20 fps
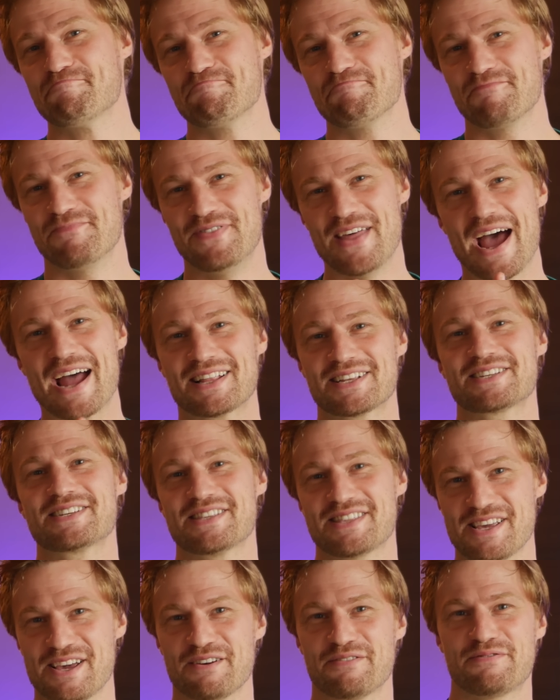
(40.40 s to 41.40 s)
That's
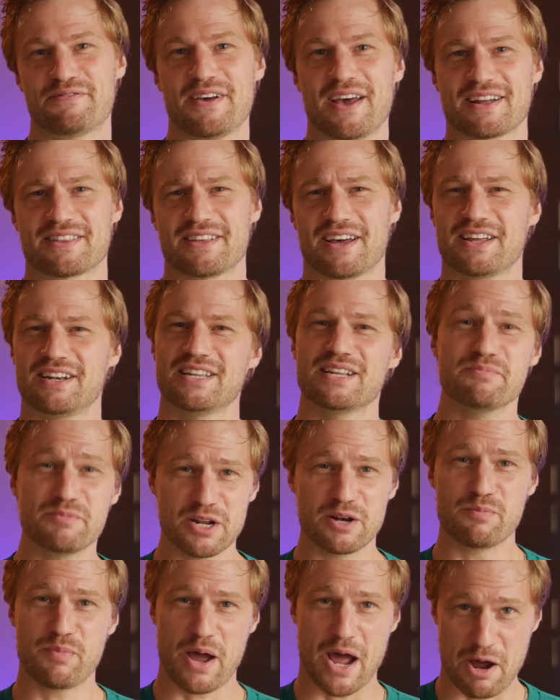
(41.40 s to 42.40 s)
the effect
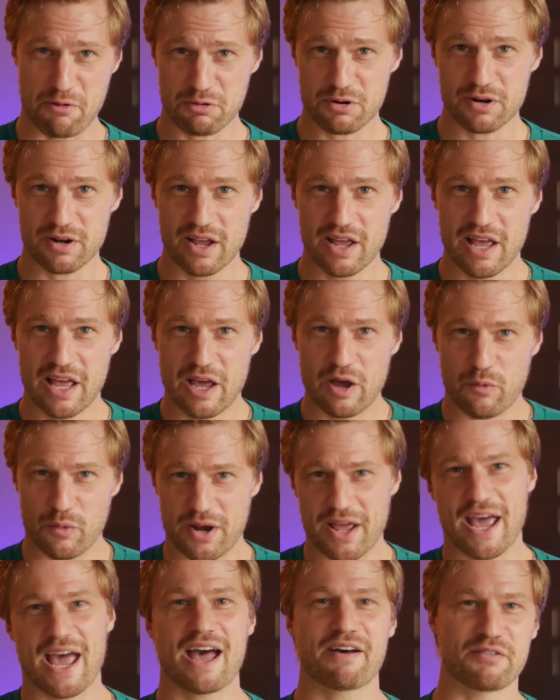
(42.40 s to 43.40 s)
unlimited power would
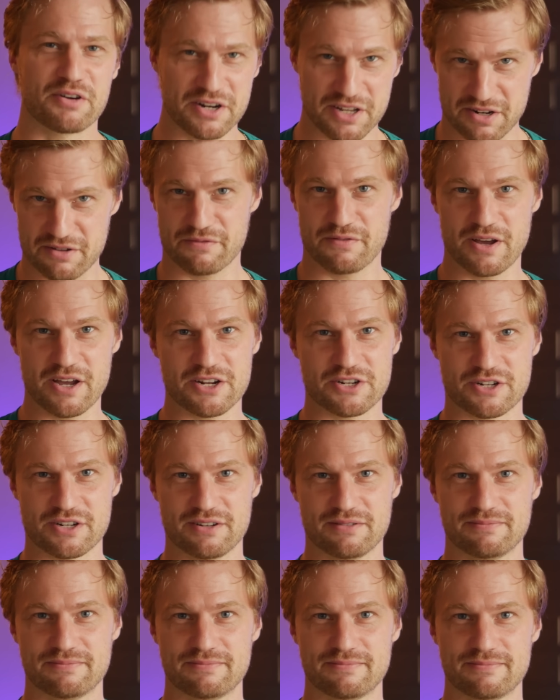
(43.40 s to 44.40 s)
have on innovation.